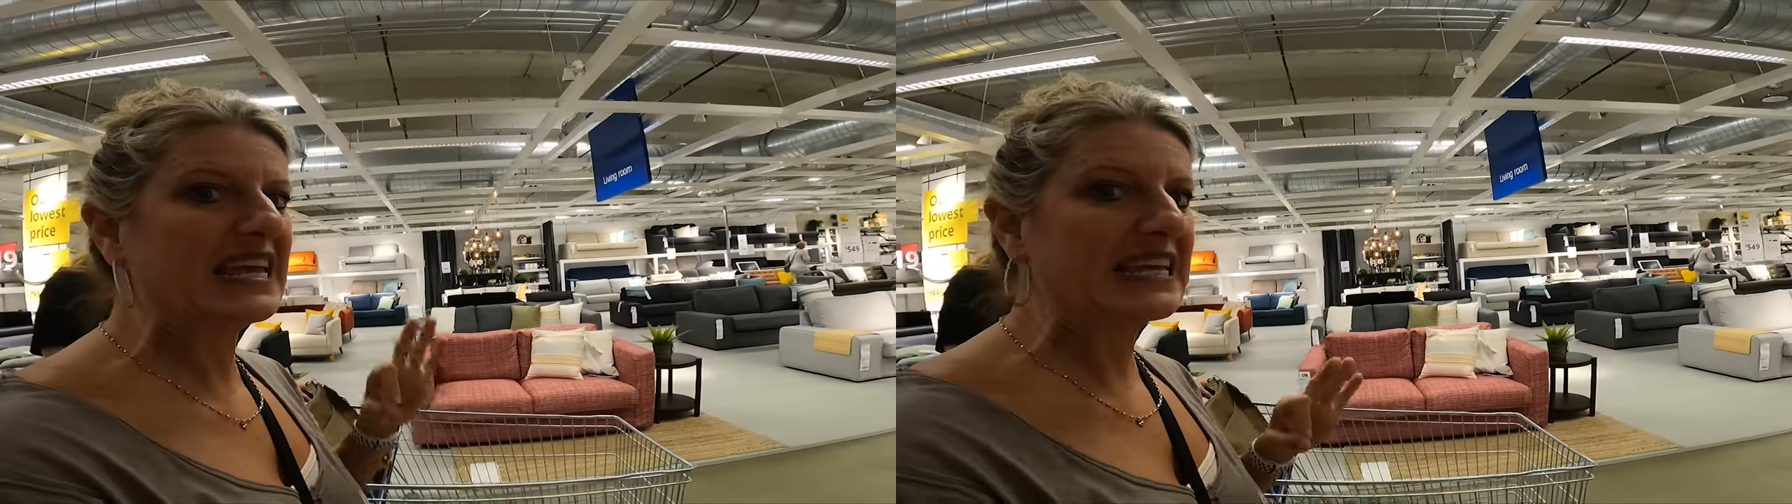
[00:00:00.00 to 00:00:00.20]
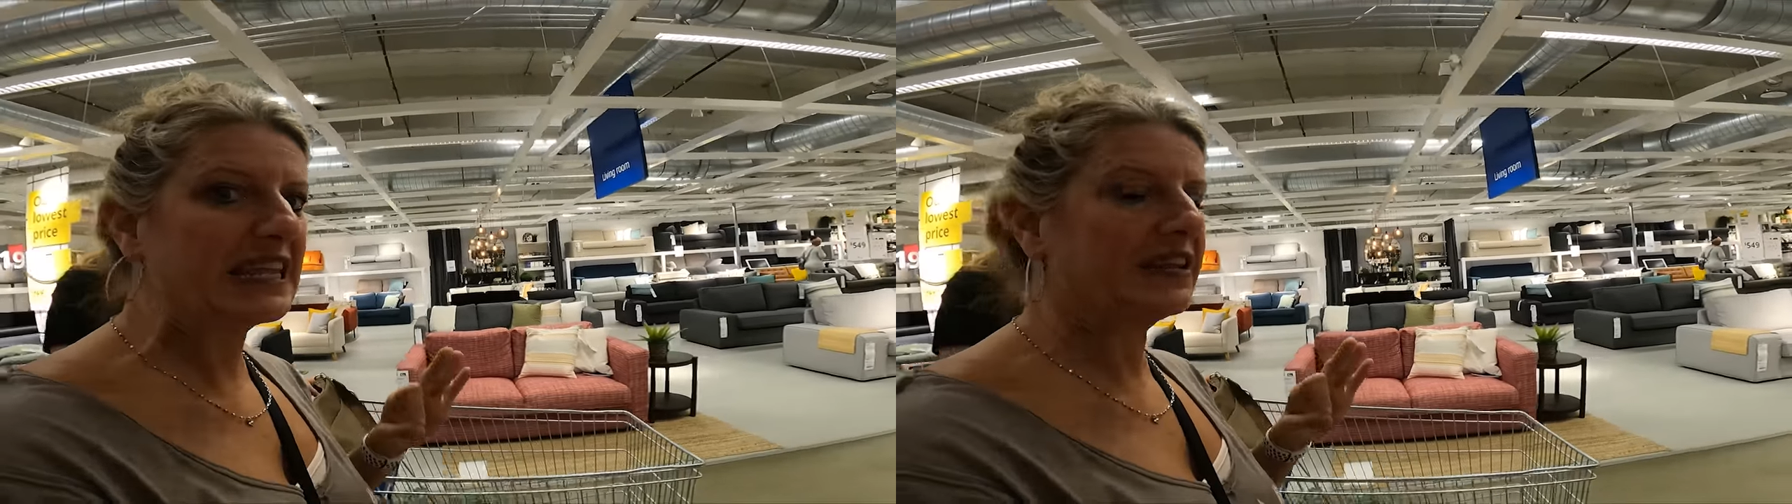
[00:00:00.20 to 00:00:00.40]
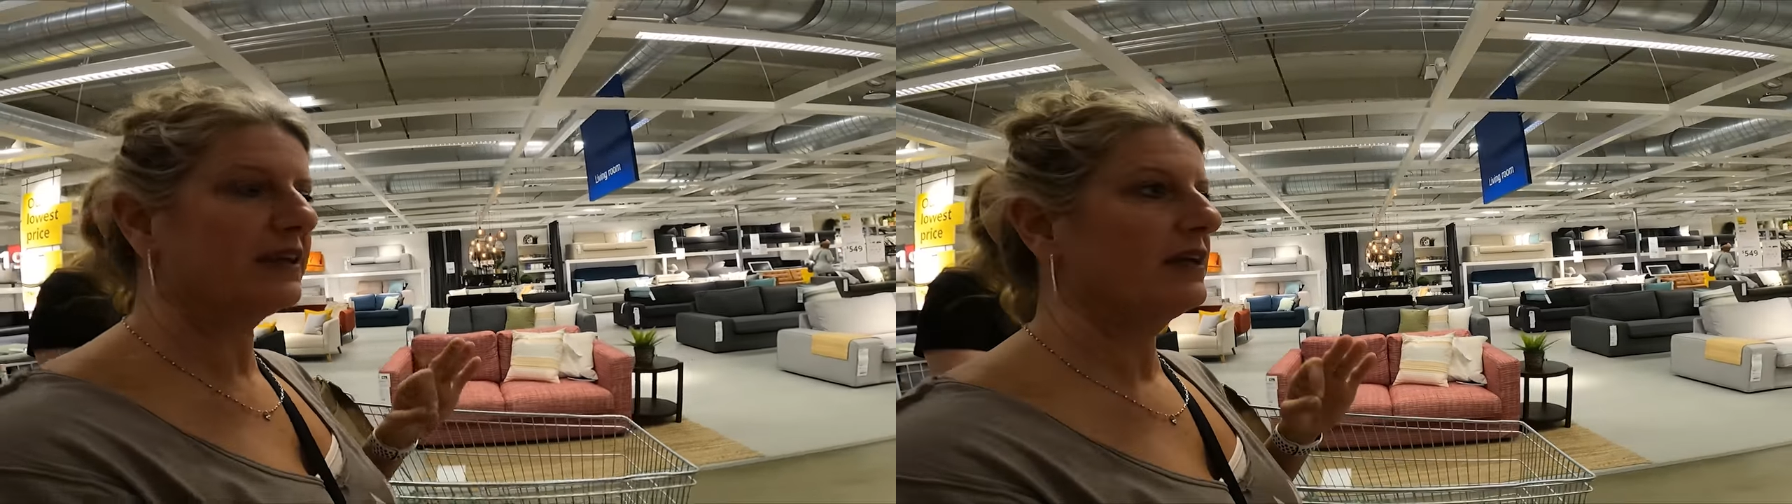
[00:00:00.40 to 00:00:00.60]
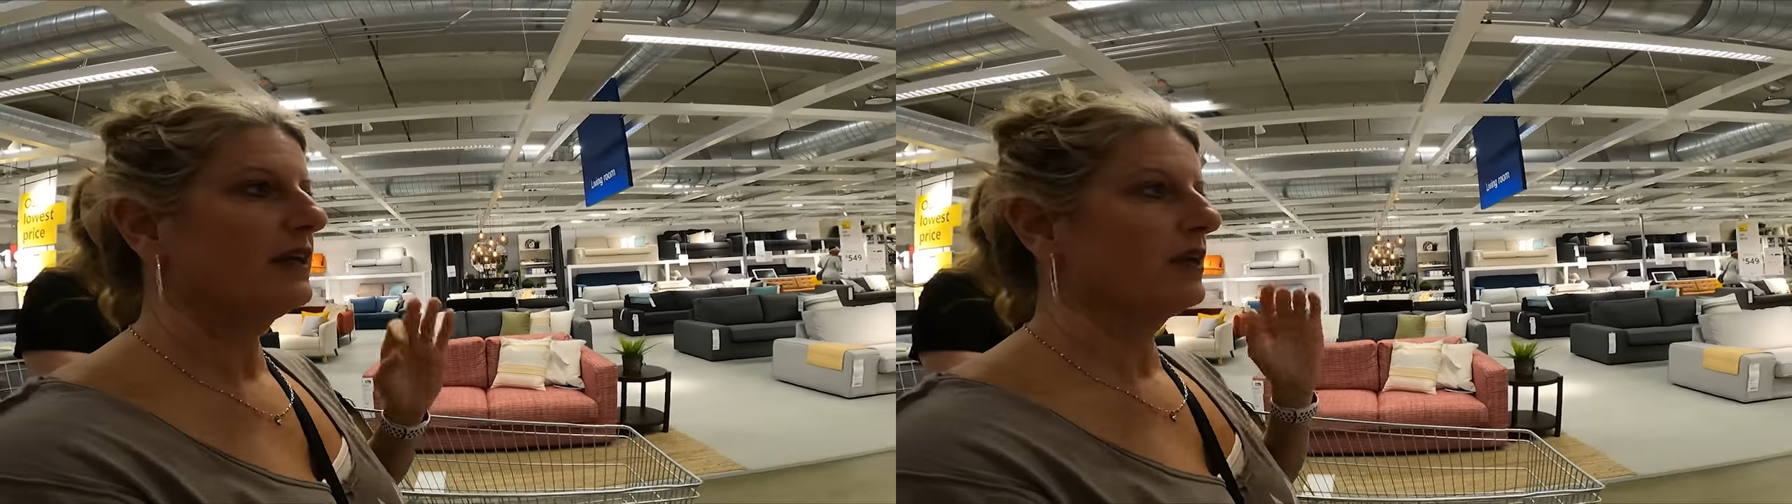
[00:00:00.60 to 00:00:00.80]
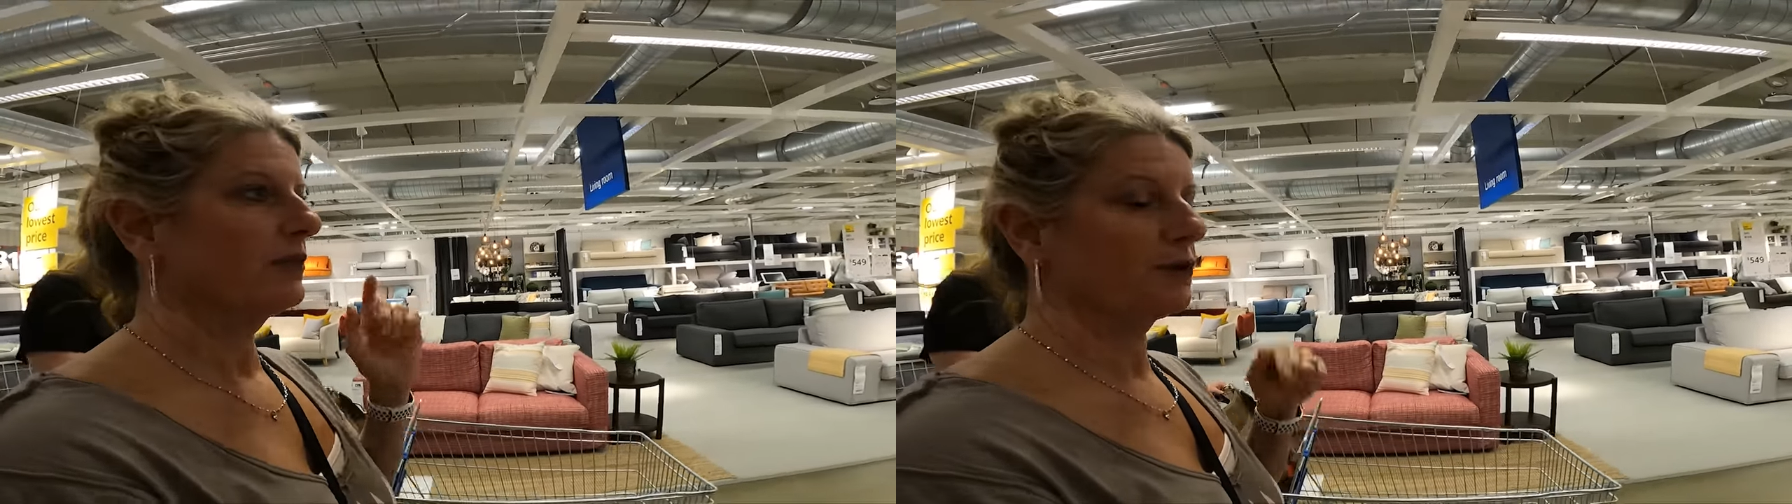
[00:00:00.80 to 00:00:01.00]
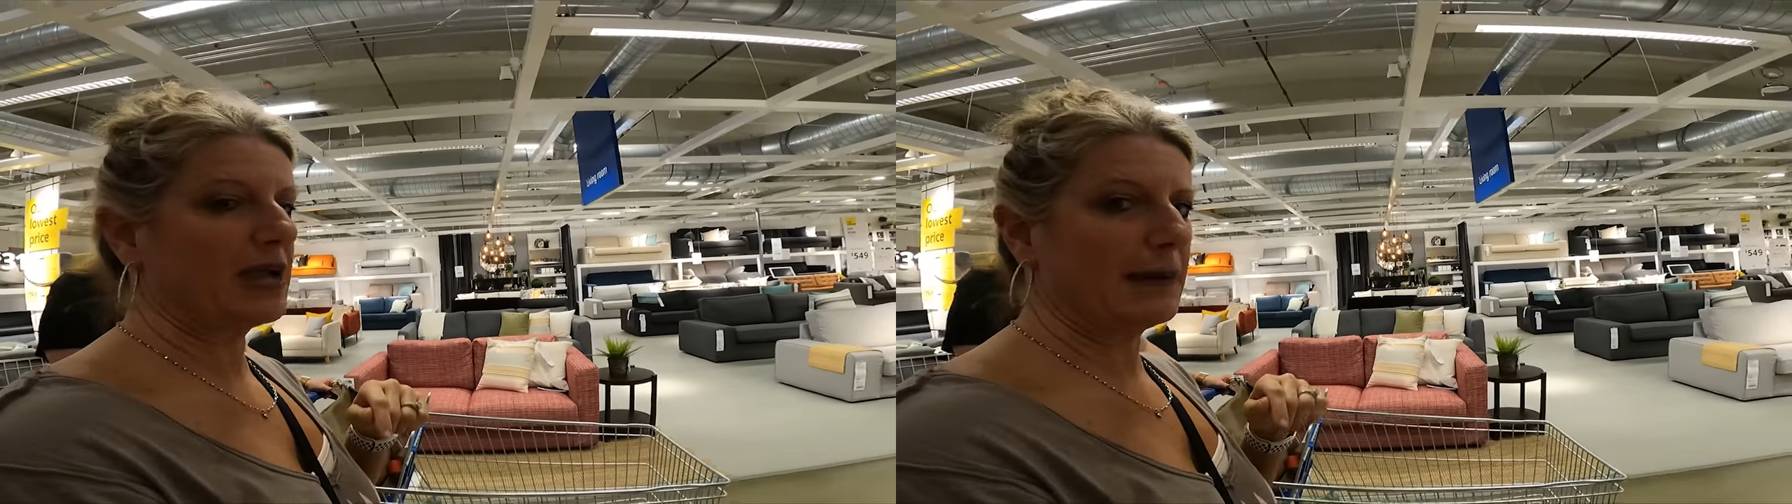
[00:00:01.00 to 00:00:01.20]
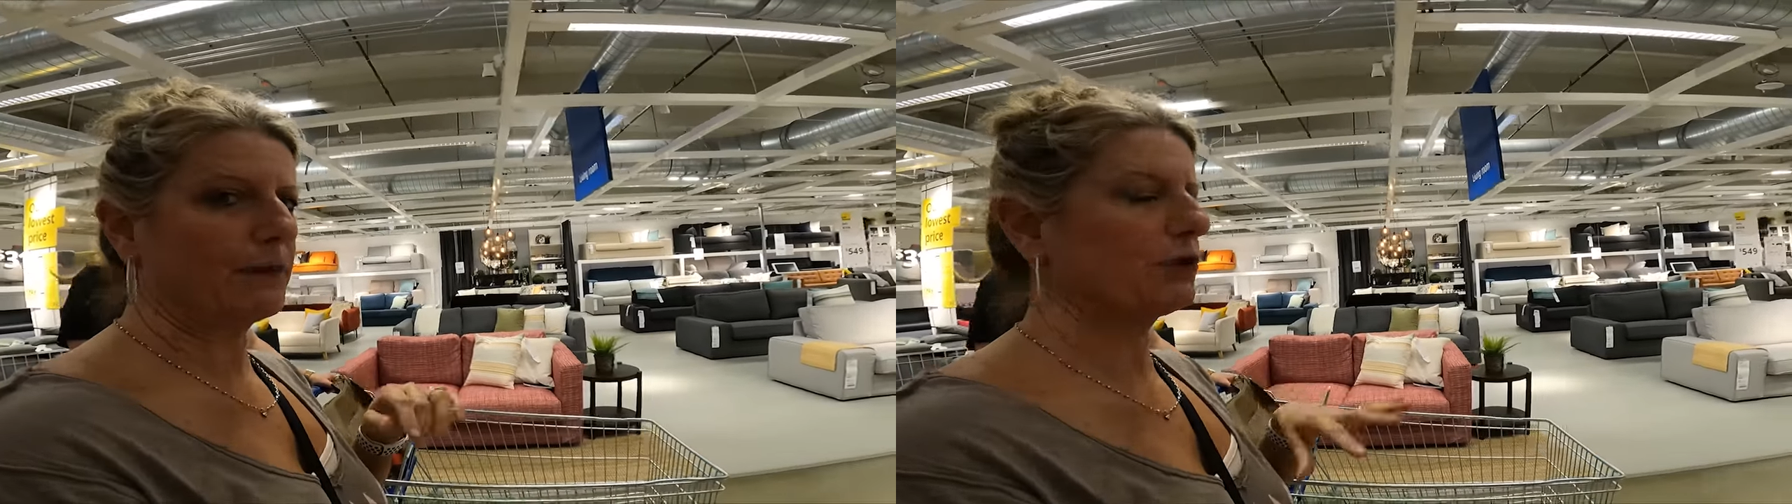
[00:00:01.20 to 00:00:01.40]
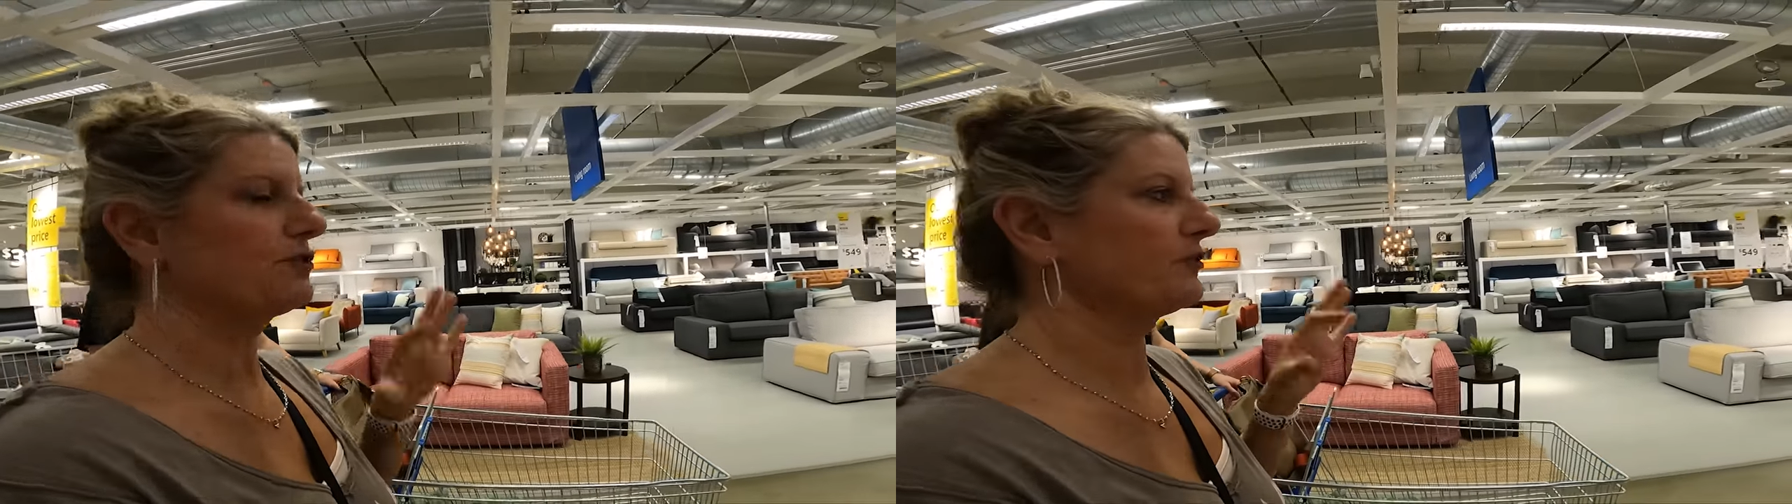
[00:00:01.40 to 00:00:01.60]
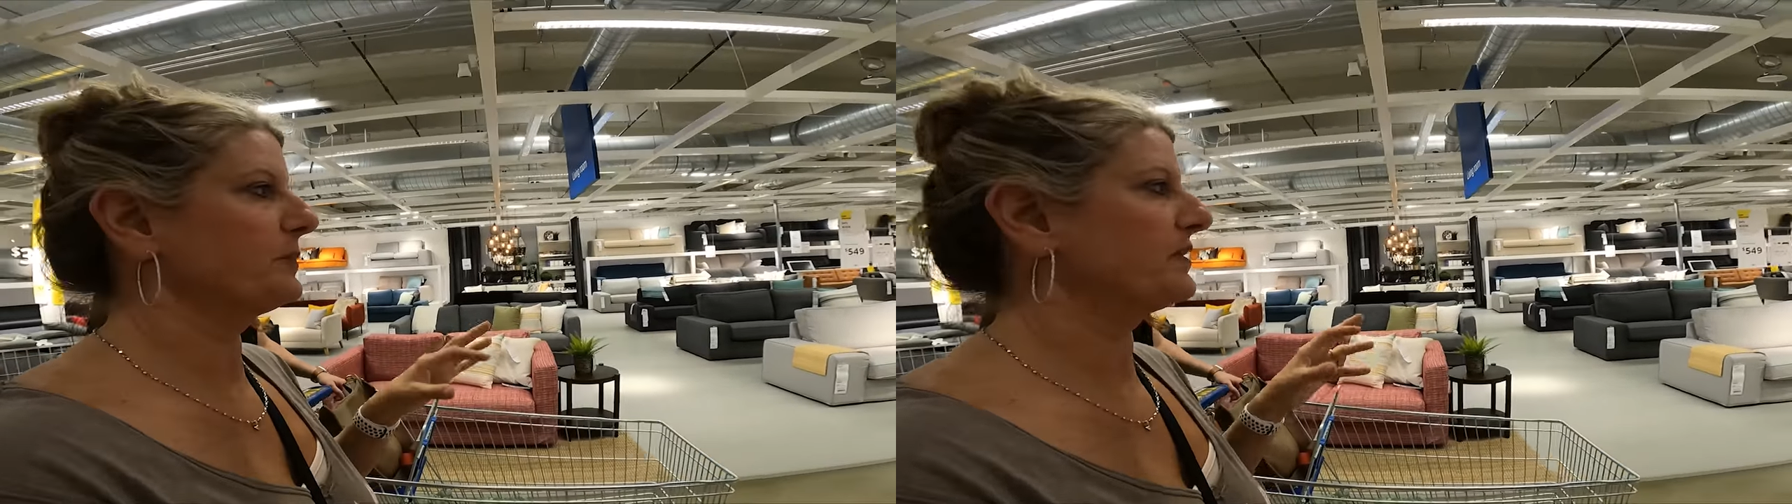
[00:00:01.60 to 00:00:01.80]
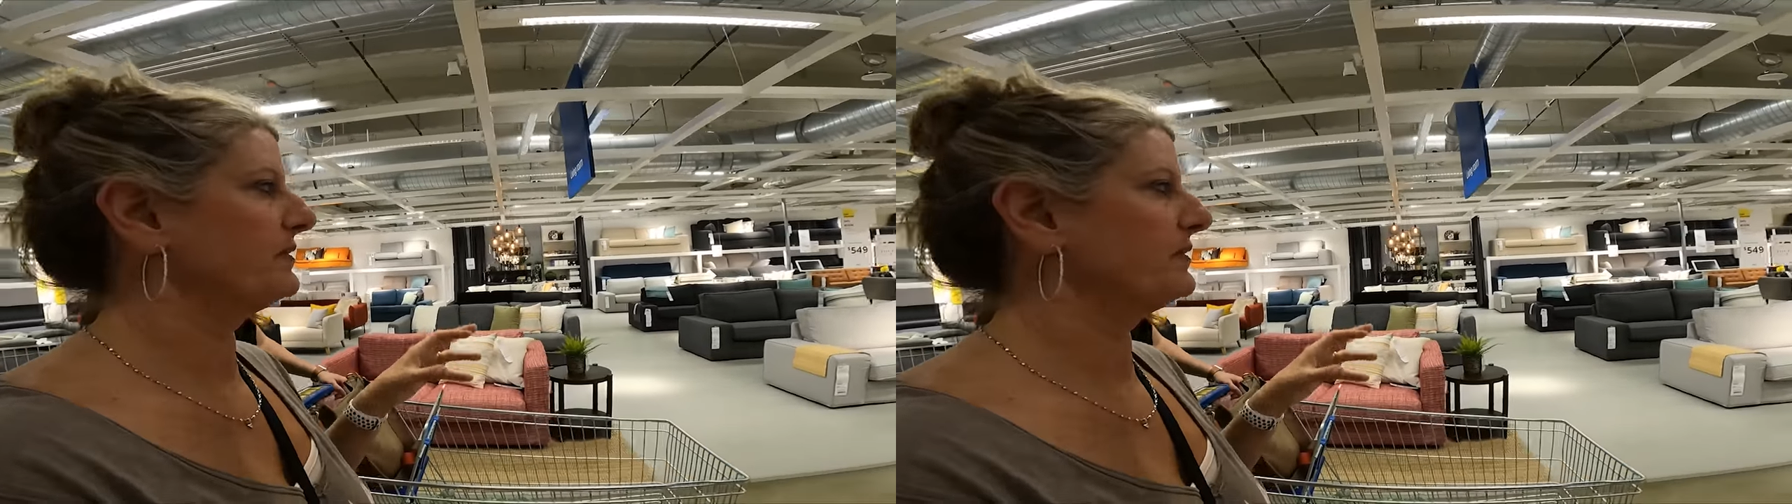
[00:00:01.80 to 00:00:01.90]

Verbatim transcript: in their camper just